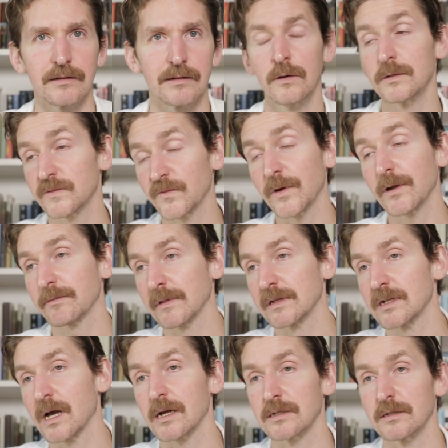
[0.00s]
who is frequently
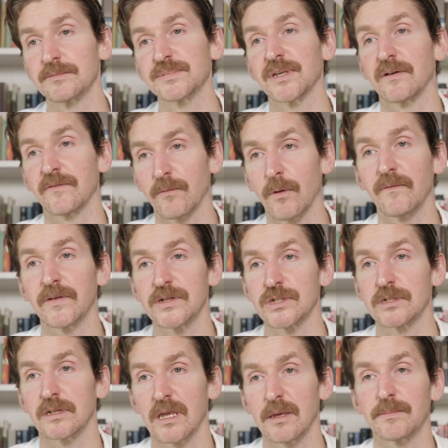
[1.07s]
talking to himself while
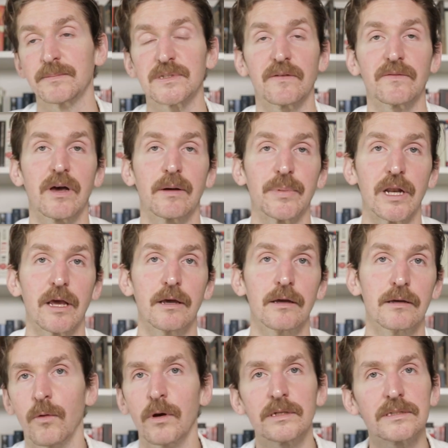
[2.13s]
fishing to keep himself company.
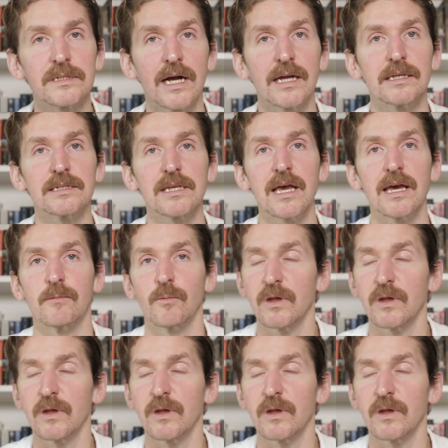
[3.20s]
We're inside his head.